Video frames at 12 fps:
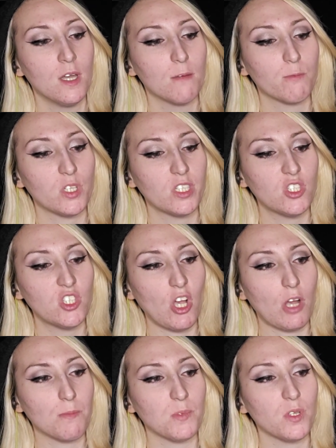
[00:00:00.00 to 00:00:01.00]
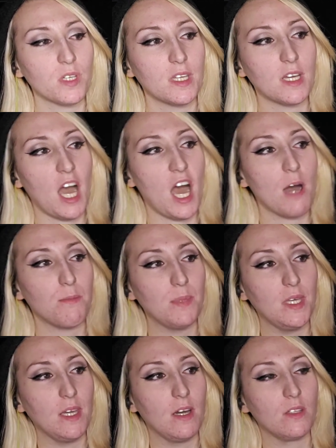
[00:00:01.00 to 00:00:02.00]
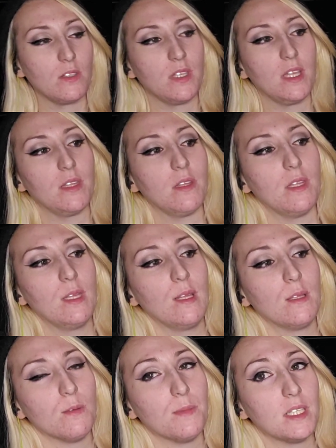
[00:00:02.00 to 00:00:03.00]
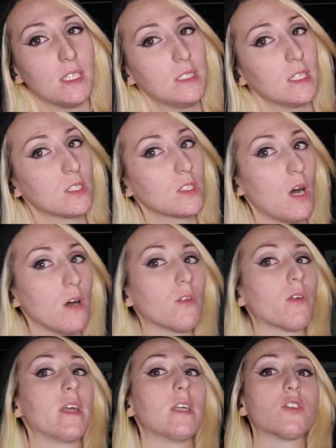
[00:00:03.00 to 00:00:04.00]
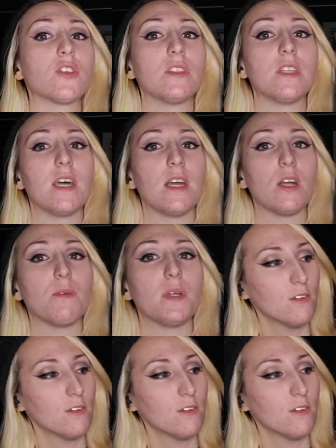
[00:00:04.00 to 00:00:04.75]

pretty sharp looking copy other than the little bit of discoloration there.